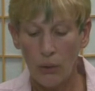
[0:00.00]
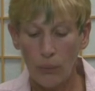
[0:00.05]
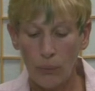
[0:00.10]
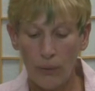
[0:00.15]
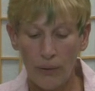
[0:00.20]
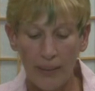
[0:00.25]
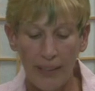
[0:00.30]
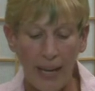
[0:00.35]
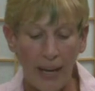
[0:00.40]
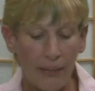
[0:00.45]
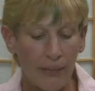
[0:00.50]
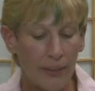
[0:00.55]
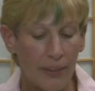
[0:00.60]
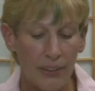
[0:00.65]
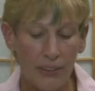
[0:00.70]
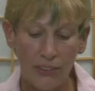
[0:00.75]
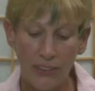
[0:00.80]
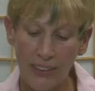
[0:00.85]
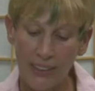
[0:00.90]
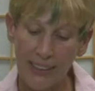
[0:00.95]
Without
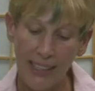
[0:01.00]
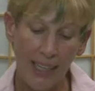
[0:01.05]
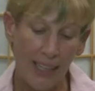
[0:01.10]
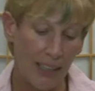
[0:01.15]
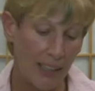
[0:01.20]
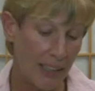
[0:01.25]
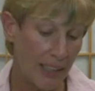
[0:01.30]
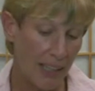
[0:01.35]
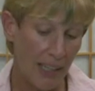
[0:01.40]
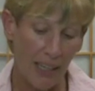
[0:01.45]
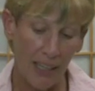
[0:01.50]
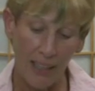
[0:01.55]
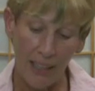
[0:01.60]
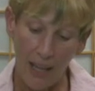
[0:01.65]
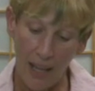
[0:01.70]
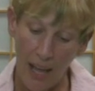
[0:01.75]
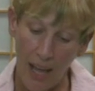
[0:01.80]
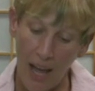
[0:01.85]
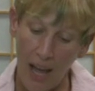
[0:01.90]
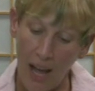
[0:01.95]
understanding it,
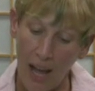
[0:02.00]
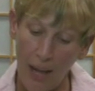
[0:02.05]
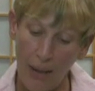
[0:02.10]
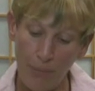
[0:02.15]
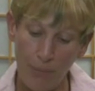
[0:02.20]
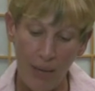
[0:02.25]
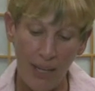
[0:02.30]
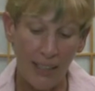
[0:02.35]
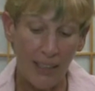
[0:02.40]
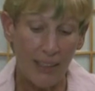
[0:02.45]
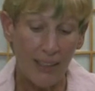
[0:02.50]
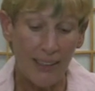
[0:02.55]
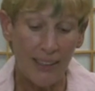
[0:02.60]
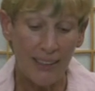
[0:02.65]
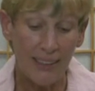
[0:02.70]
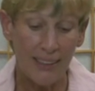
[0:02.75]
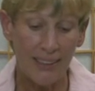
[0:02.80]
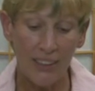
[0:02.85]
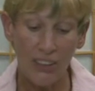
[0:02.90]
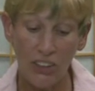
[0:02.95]
I made a
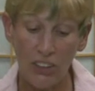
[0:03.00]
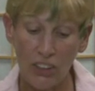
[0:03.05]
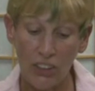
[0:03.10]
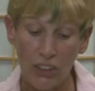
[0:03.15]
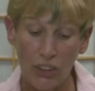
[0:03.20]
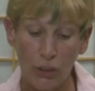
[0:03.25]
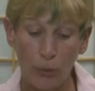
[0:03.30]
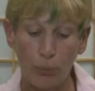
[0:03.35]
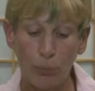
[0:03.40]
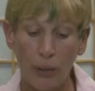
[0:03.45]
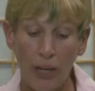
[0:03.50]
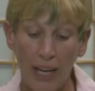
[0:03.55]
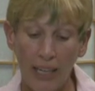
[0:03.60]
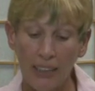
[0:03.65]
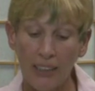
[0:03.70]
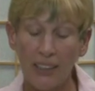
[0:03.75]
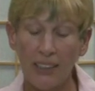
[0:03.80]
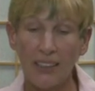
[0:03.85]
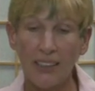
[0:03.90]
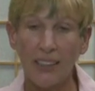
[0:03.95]
decision to
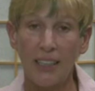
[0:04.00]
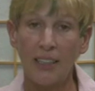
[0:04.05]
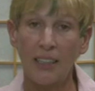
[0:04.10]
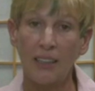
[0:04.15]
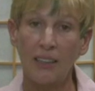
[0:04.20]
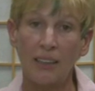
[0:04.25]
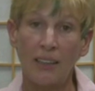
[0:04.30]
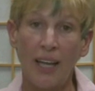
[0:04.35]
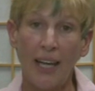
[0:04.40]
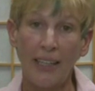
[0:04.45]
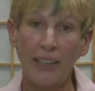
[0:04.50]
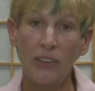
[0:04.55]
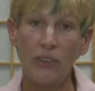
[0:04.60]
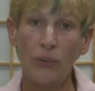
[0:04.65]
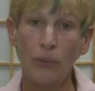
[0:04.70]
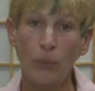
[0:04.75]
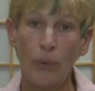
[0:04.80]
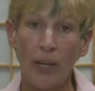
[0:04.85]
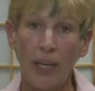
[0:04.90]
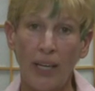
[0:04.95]
practice an enlightened
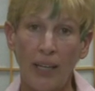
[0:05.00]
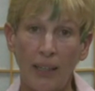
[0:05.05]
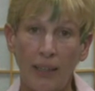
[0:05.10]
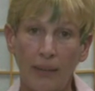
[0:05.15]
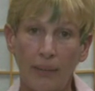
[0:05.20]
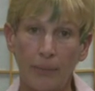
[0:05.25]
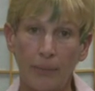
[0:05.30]
way